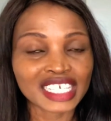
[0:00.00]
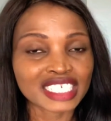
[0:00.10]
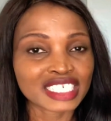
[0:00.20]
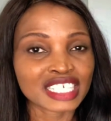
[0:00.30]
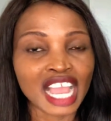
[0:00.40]

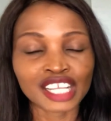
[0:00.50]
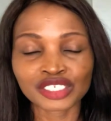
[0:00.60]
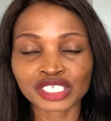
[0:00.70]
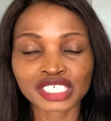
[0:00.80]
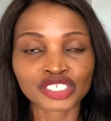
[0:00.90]
She
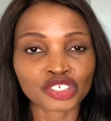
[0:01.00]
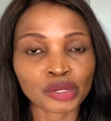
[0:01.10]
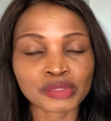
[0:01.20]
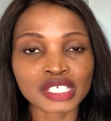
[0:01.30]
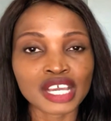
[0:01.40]
actually
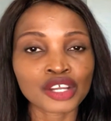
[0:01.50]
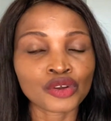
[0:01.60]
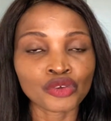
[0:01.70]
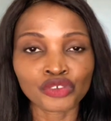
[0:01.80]
drops cool